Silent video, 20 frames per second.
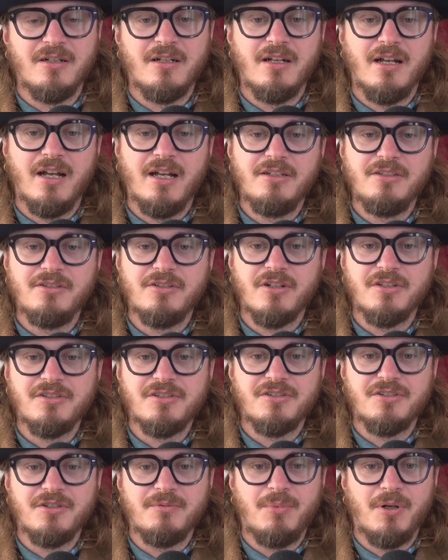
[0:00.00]
And
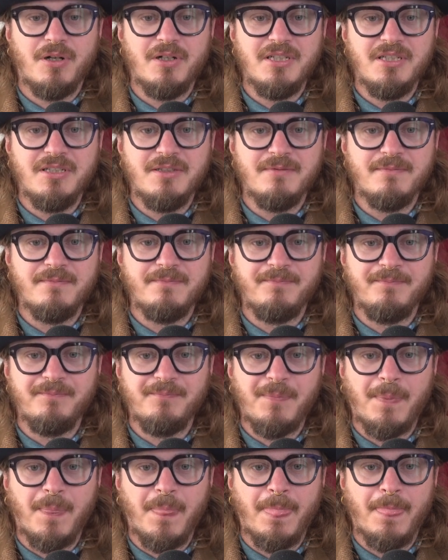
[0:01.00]
trust your body.
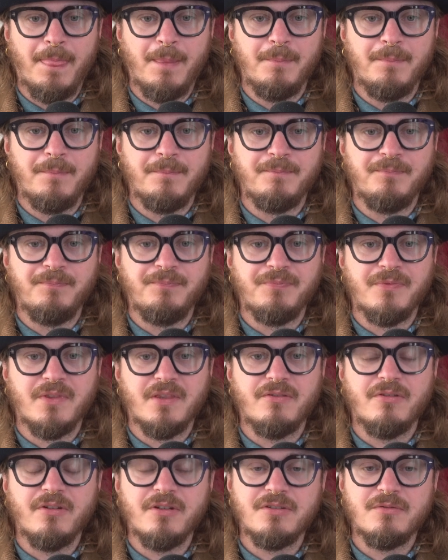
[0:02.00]

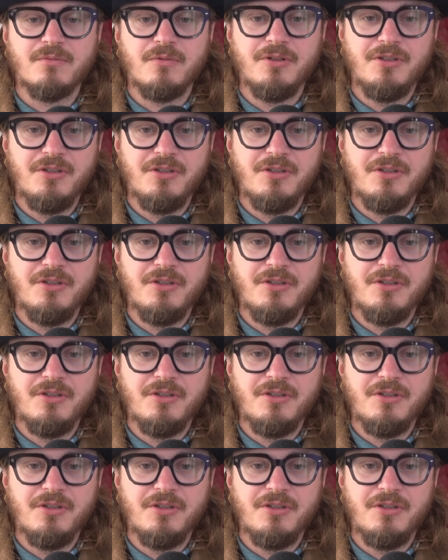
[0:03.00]
Trust what